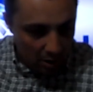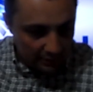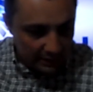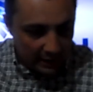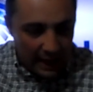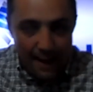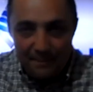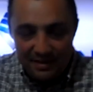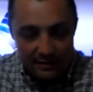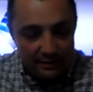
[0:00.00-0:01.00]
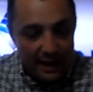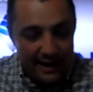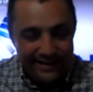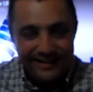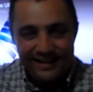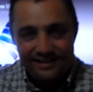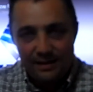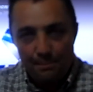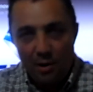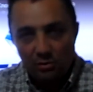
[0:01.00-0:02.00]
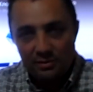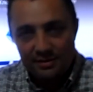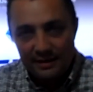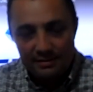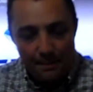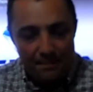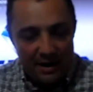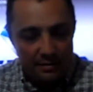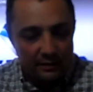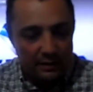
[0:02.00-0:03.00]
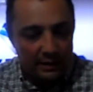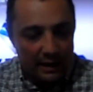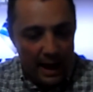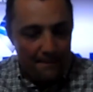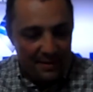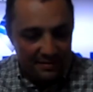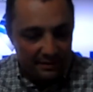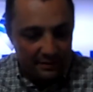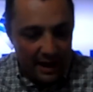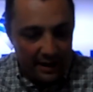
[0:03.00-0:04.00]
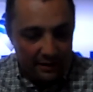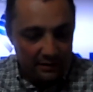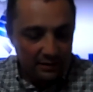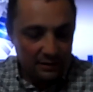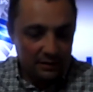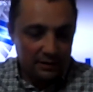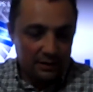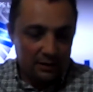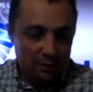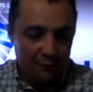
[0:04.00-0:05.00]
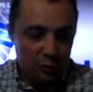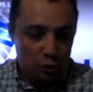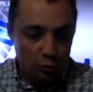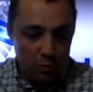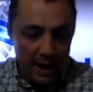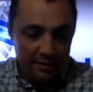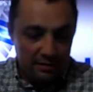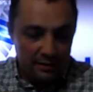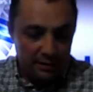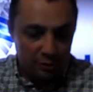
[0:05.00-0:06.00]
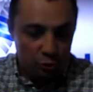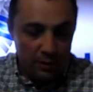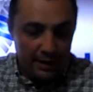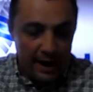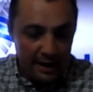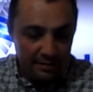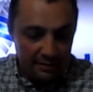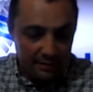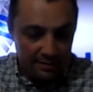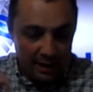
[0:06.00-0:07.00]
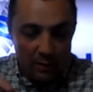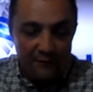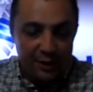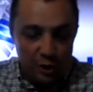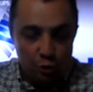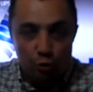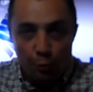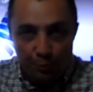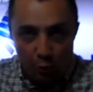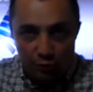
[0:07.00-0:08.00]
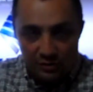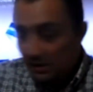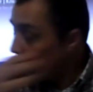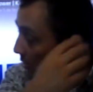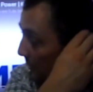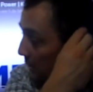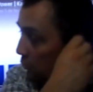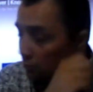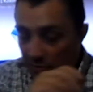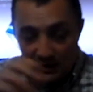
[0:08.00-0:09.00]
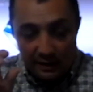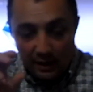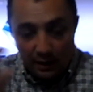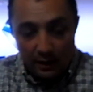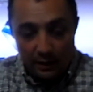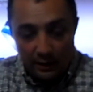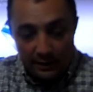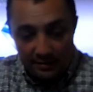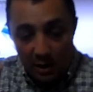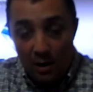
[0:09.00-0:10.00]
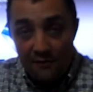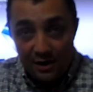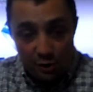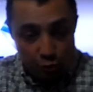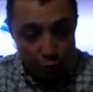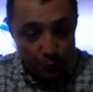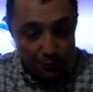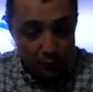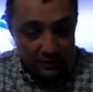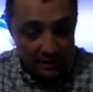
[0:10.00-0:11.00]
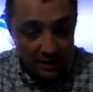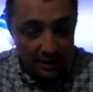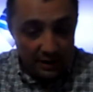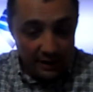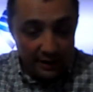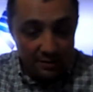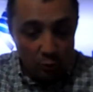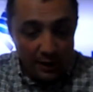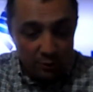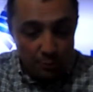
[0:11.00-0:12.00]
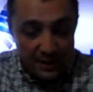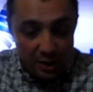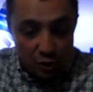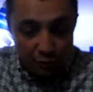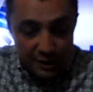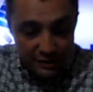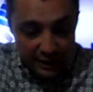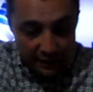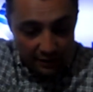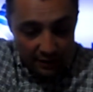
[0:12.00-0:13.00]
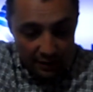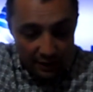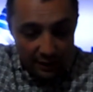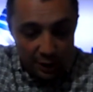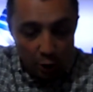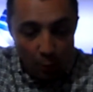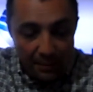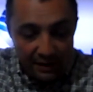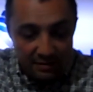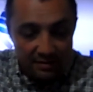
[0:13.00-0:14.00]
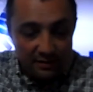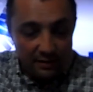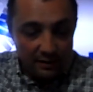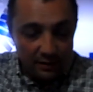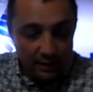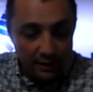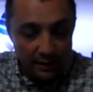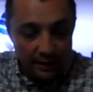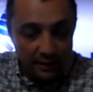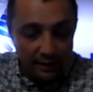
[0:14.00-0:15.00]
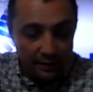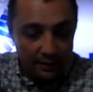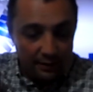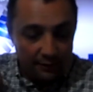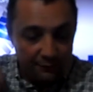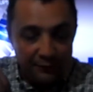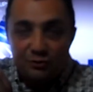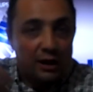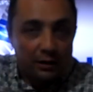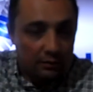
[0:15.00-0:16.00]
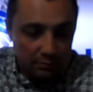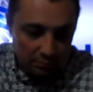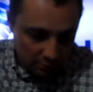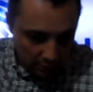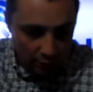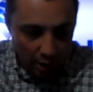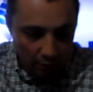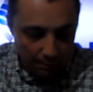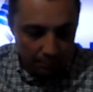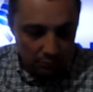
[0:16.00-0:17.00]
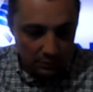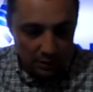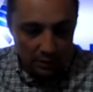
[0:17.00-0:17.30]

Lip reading: about the capacity gain. It's about 60% capacity gain. With 2RX cell average throughput, when you see cell average throughput, it's going to be increased in kilobits 15, you know,